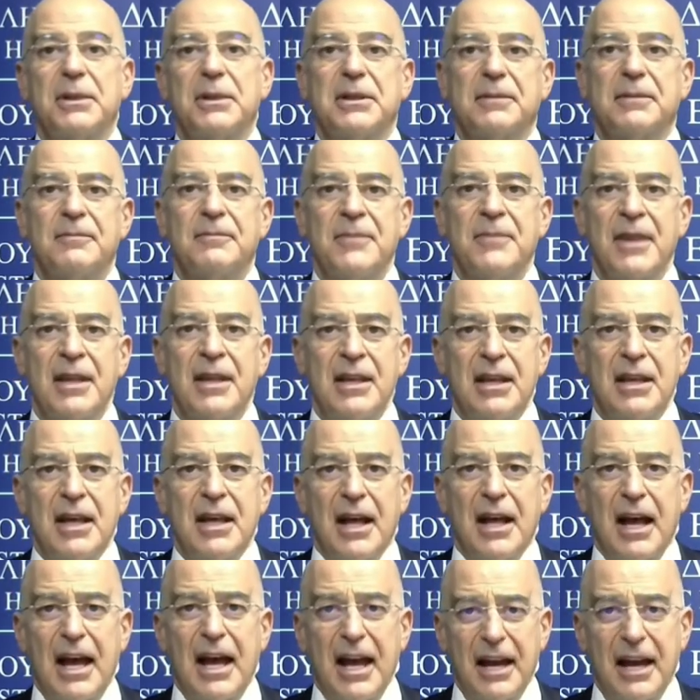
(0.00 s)
government.
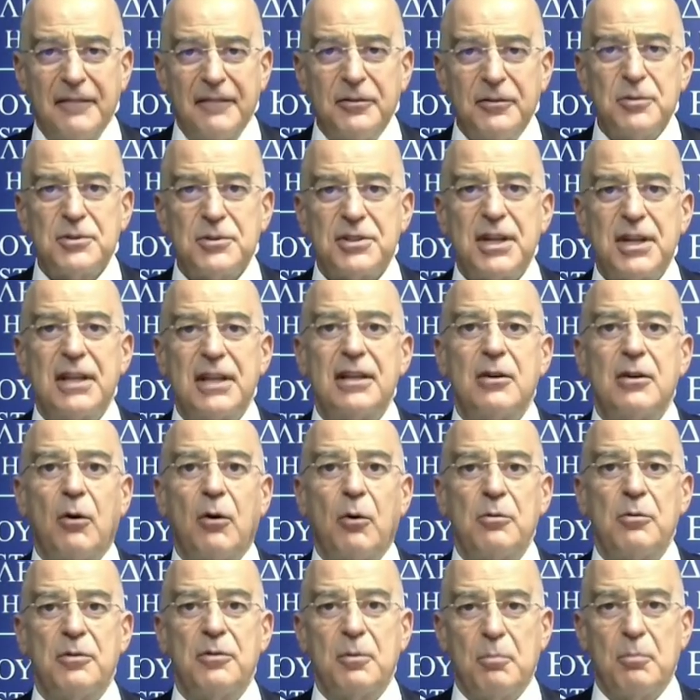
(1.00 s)
I have to say,
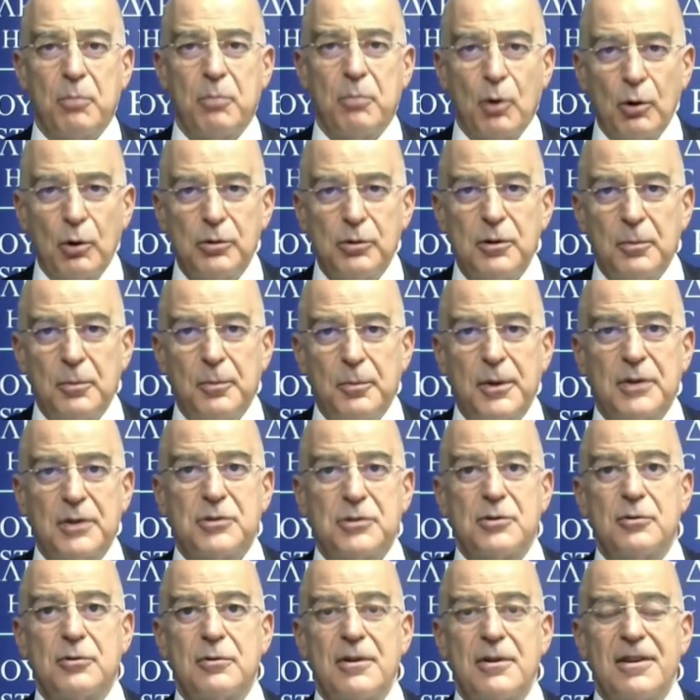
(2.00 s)
on the broader
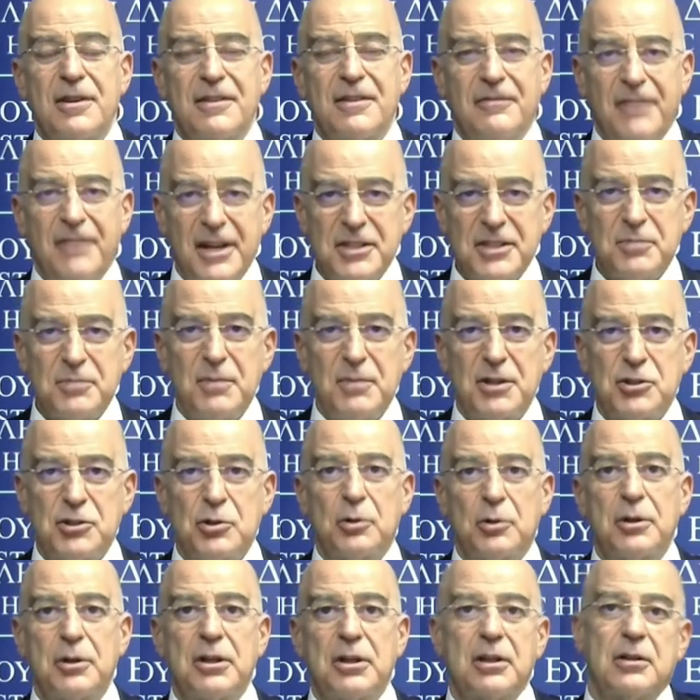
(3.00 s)
picture, the vast
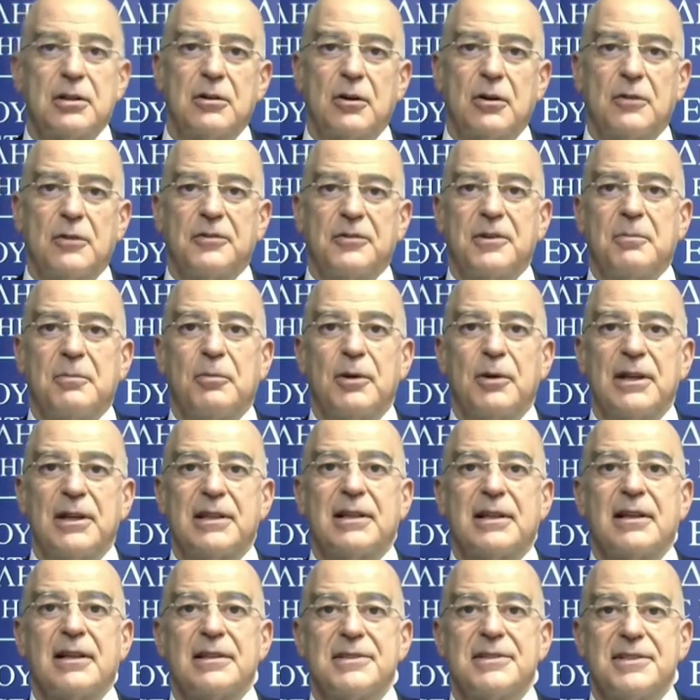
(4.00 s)
majority of the
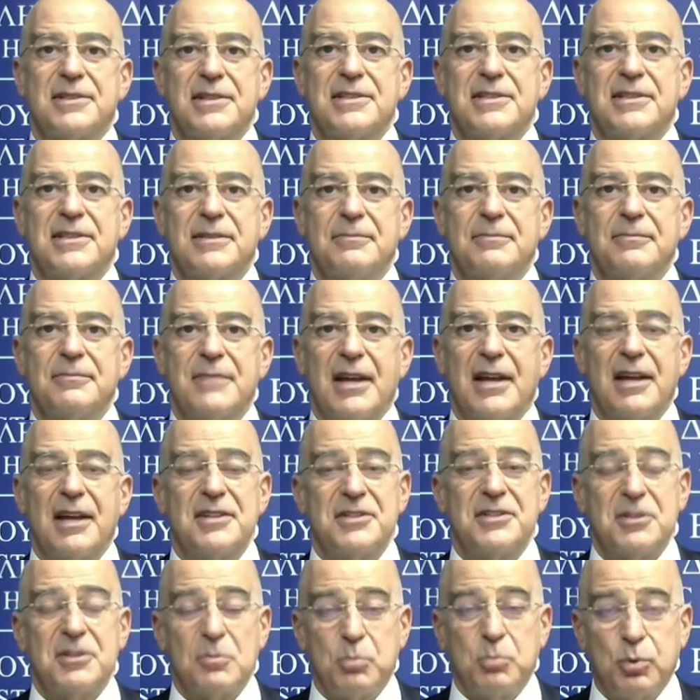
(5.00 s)
political system
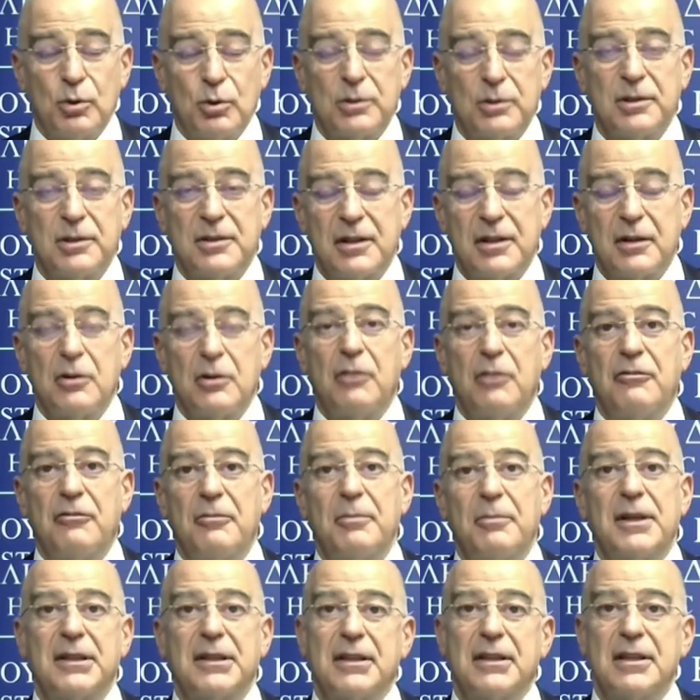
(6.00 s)
has supported the
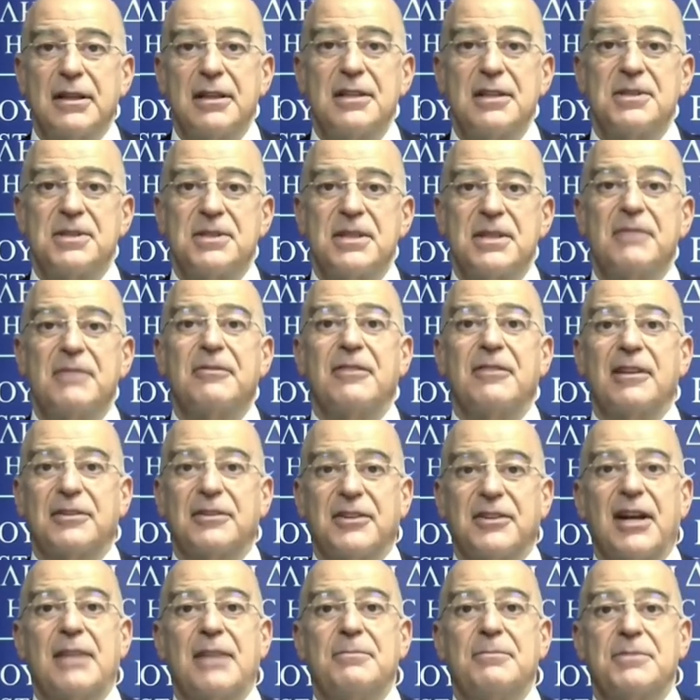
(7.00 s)
government in these
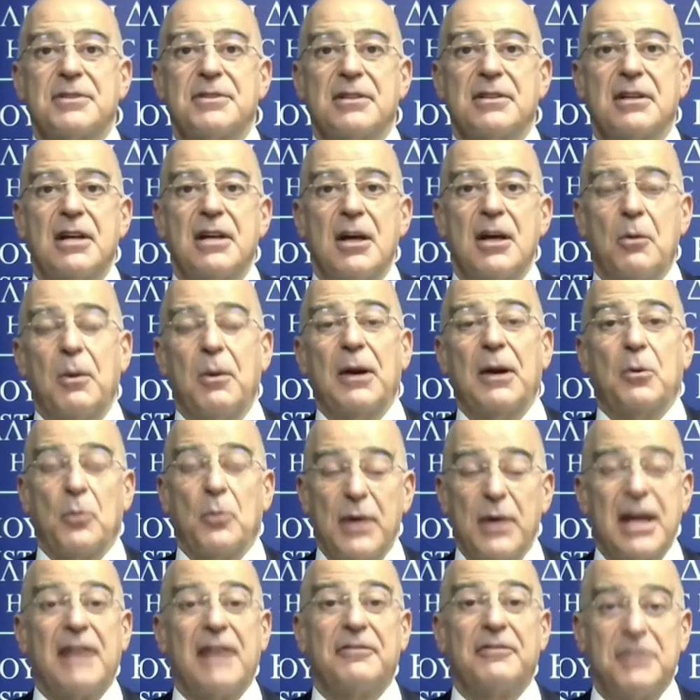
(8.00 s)
difficult times. Well,
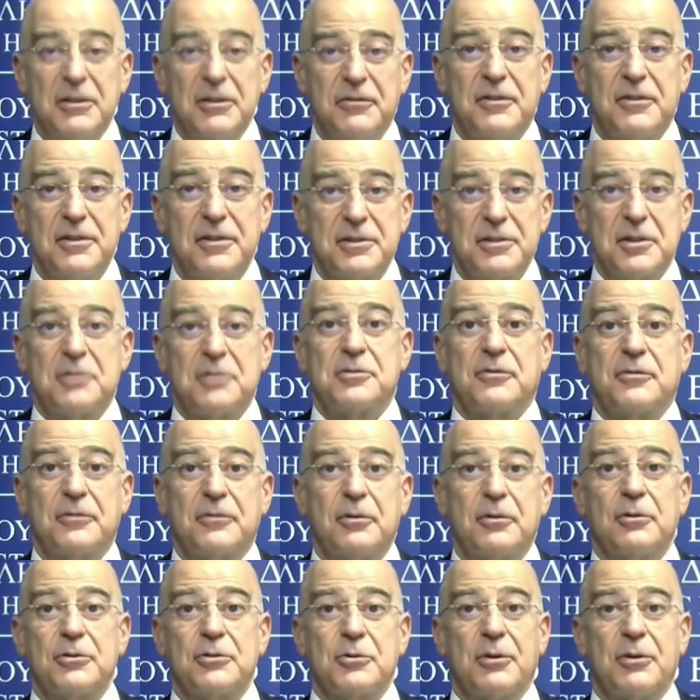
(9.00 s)
we have differences, of
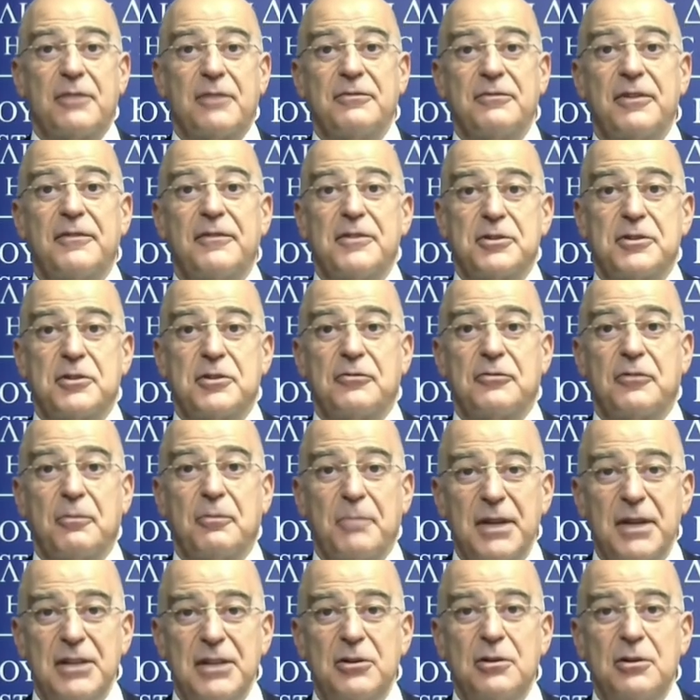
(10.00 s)
course. We have differences of
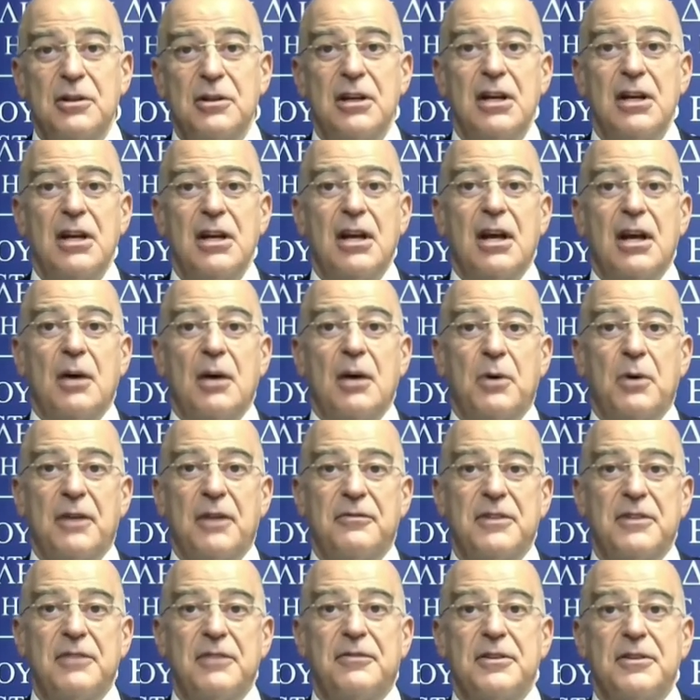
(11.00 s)
opinion. We
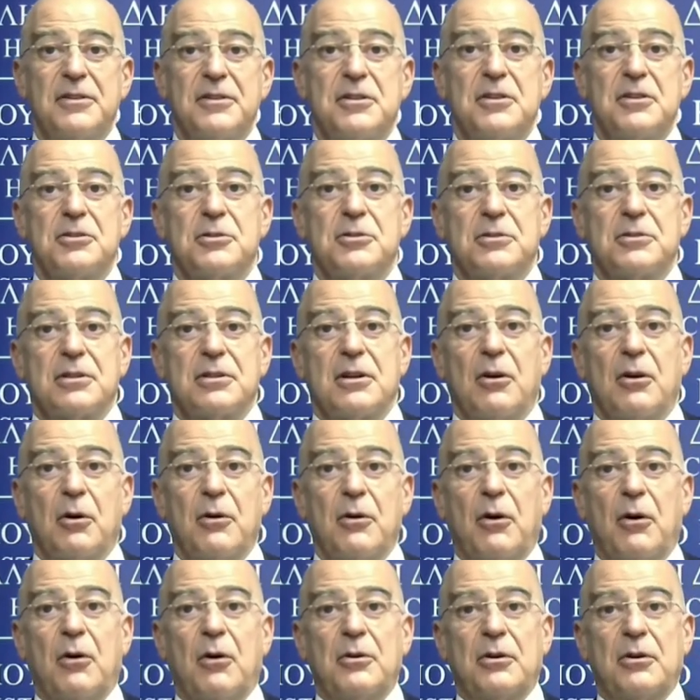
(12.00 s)
have differences
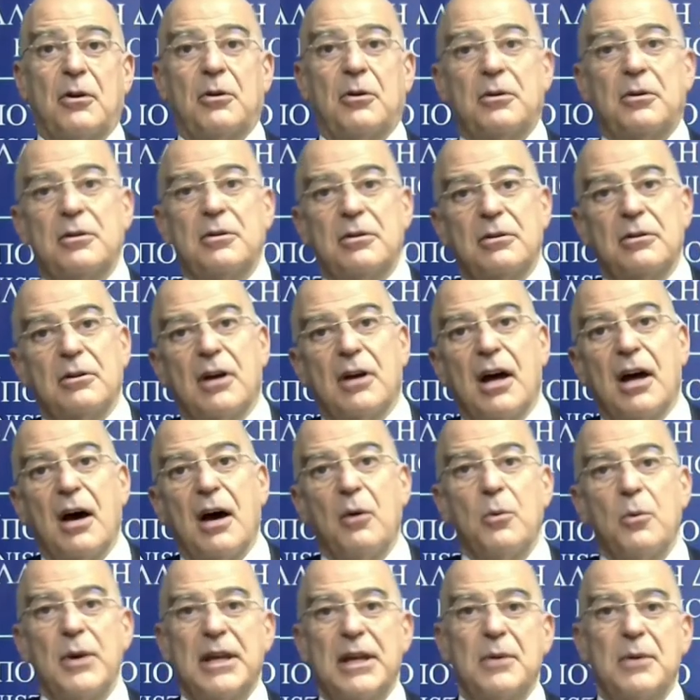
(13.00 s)
on
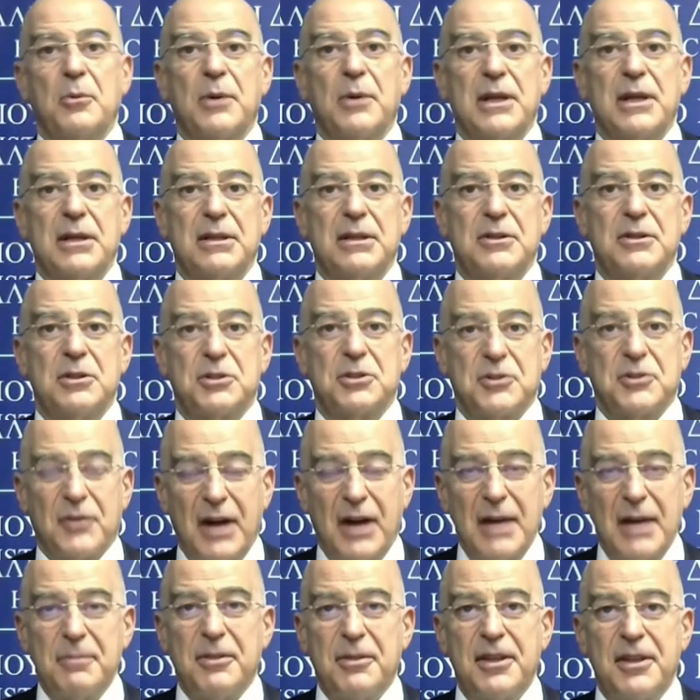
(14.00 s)
how we
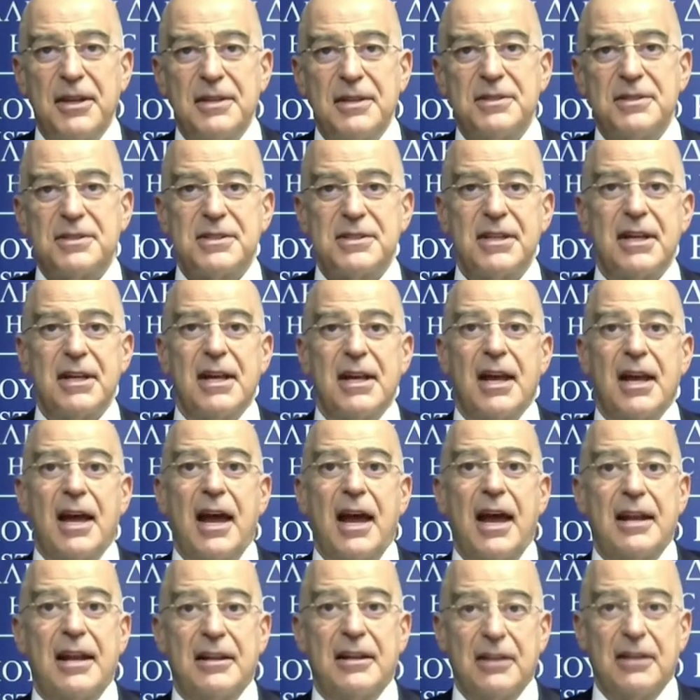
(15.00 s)
describe things.
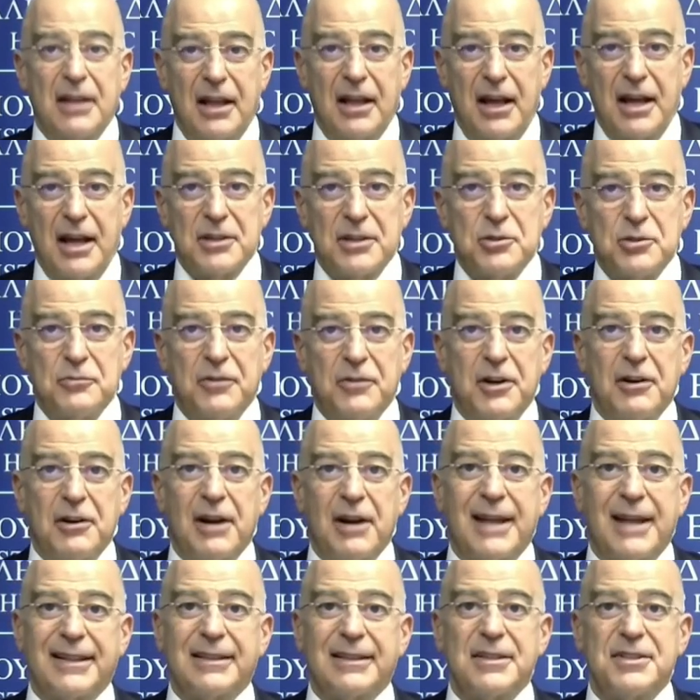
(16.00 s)
And as you very
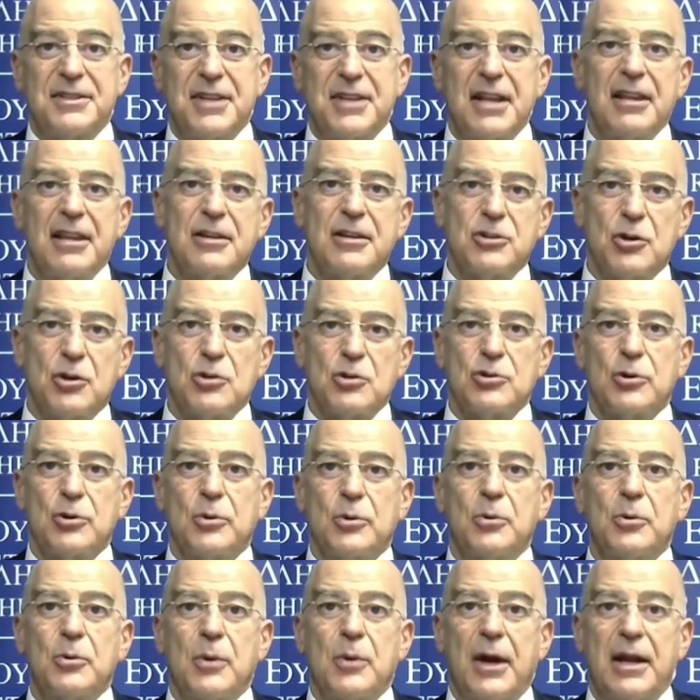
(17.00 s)
rightly said, there's
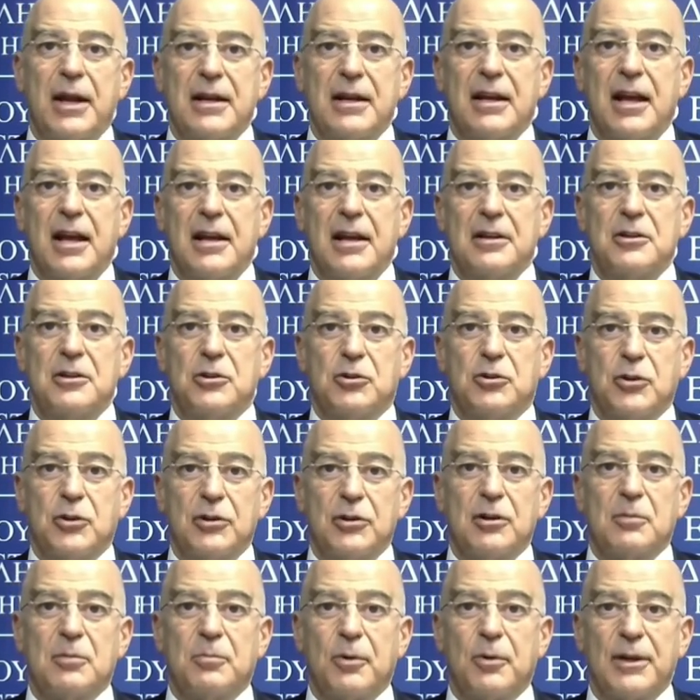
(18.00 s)
also an
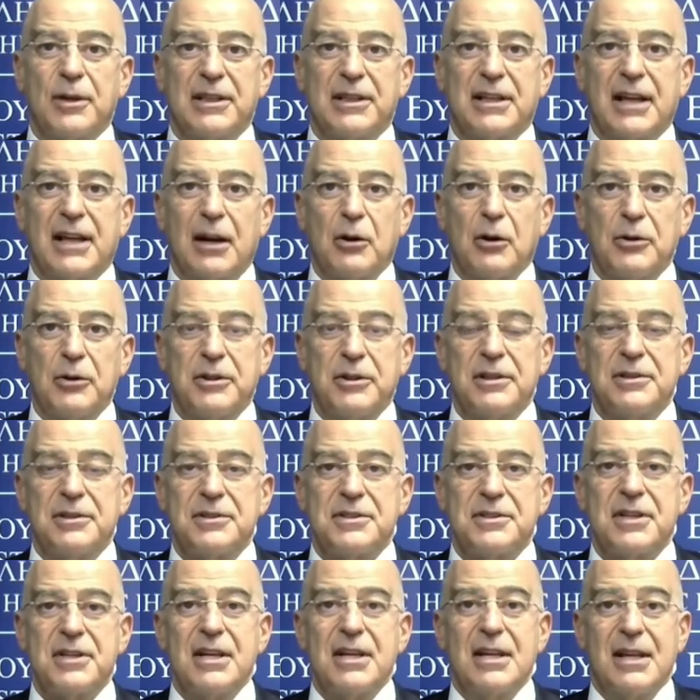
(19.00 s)
internal political
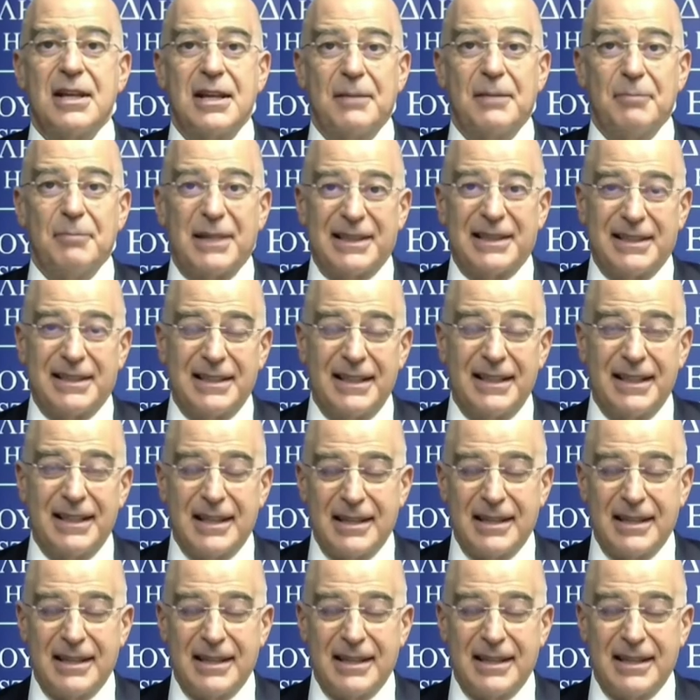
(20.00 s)
audience. But